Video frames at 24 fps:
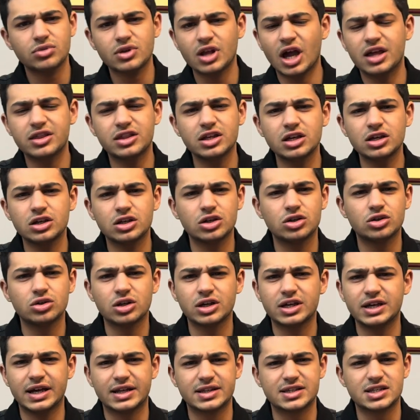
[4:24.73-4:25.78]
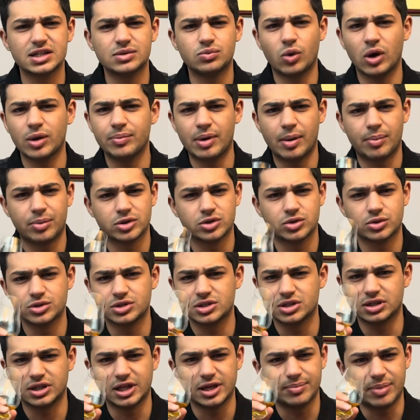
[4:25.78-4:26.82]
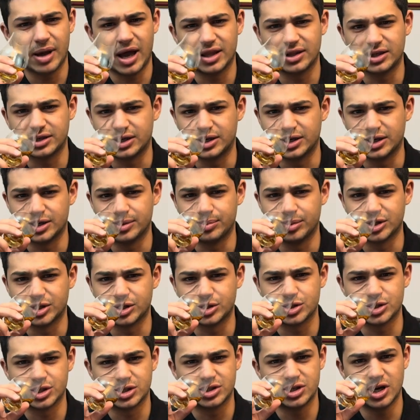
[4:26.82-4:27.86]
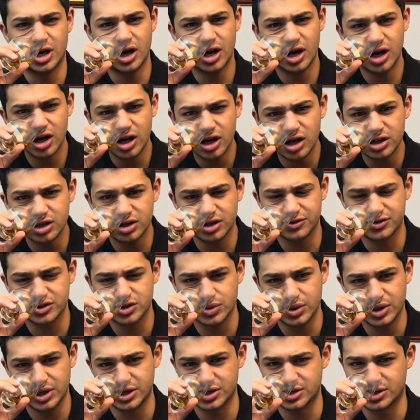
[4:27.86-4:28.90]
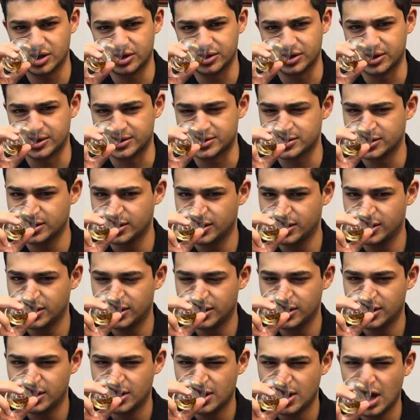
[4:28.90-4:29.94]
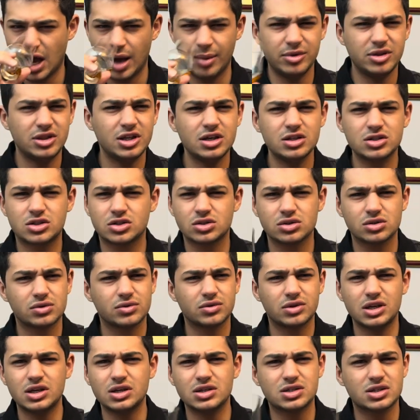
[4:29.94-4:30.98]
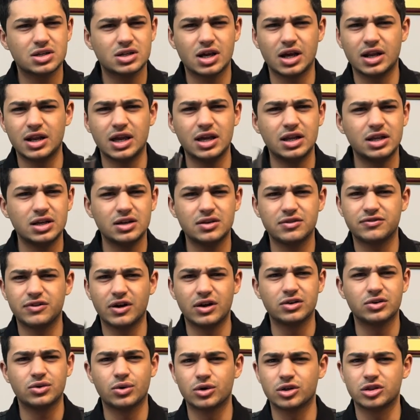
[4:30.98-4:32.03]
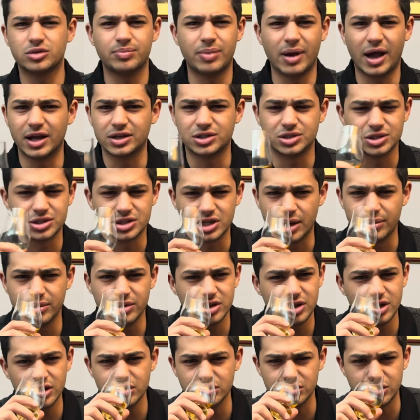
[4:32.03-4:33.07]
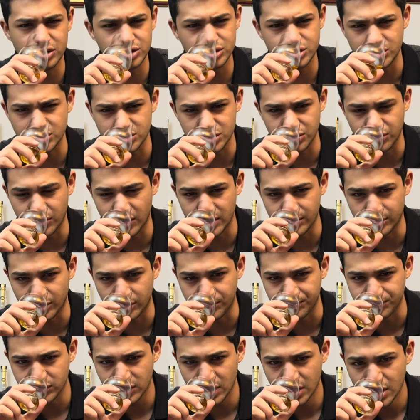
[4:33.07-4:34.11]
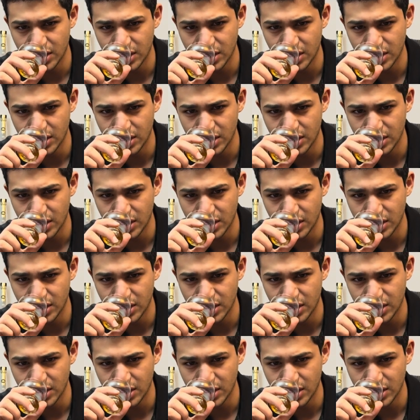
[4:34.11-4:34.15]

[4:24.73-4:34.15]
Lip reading: I think you're looking at some white pepper towards the late palate here, but there's a ton of sweetness on this. I mean, these Canadian Found North batches, I mean, they're just incredible.